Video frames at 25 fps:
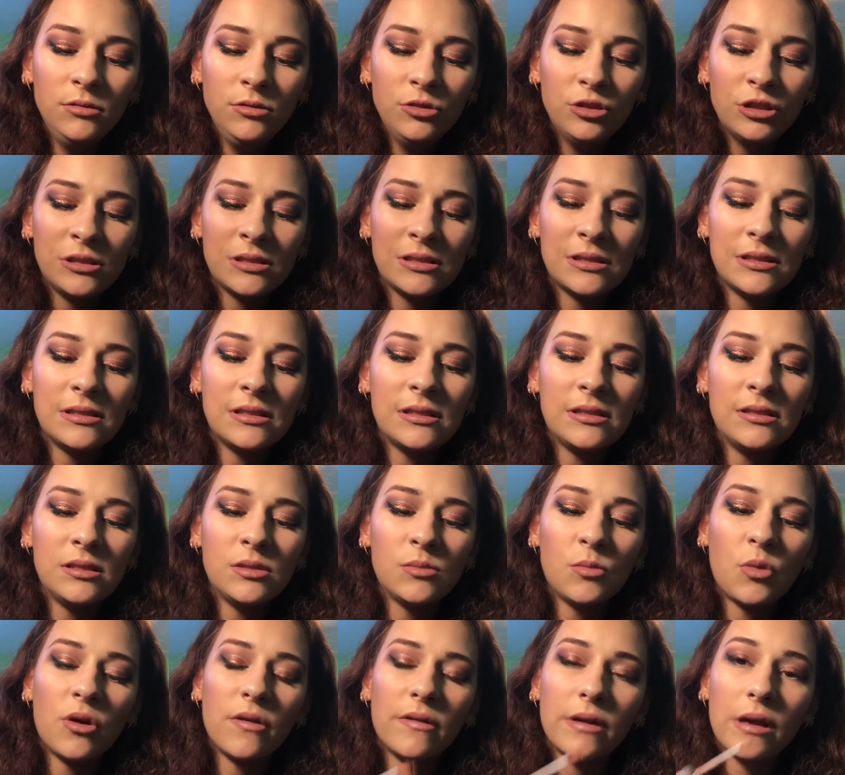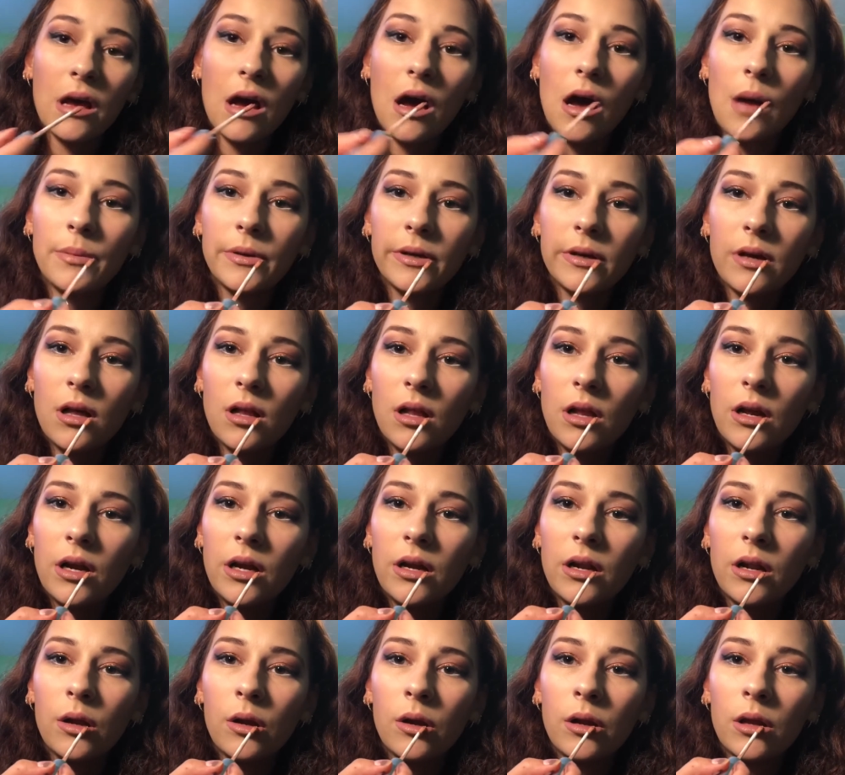Just because this is more of a copper color
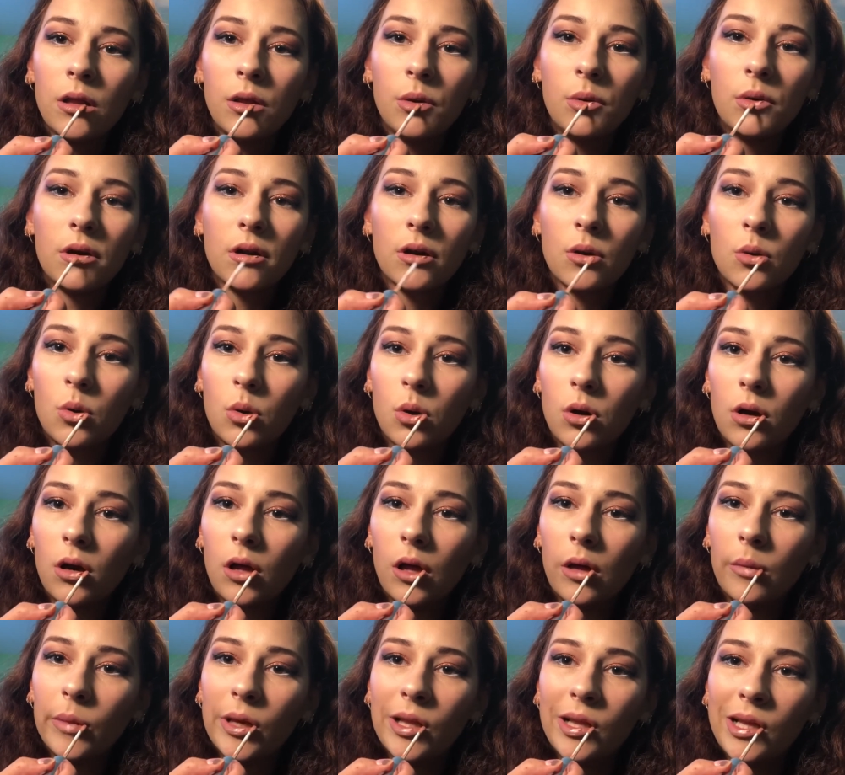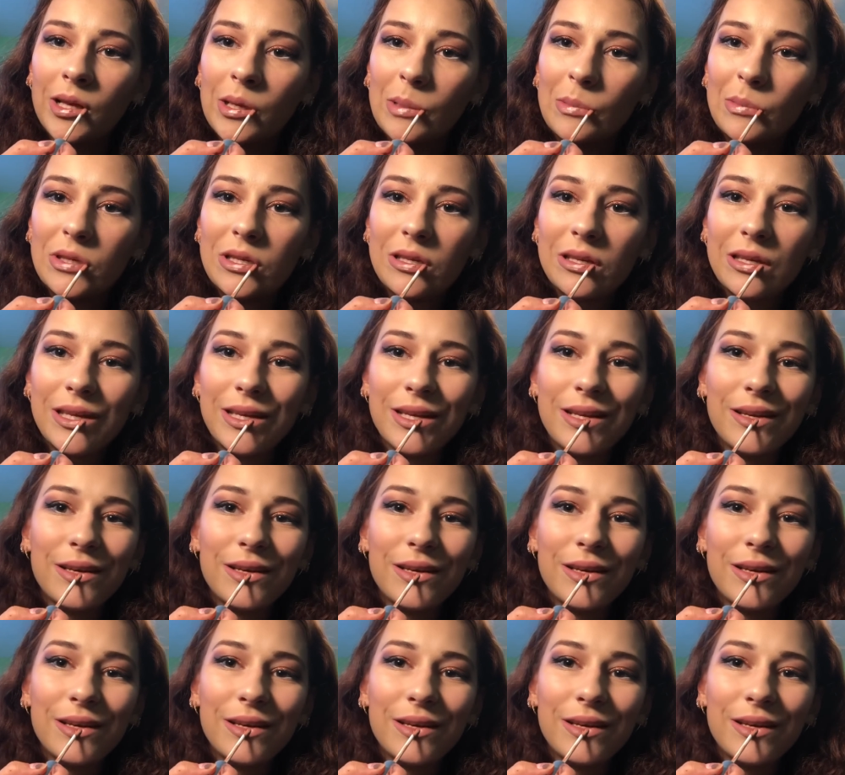and I really want a coral on my lips.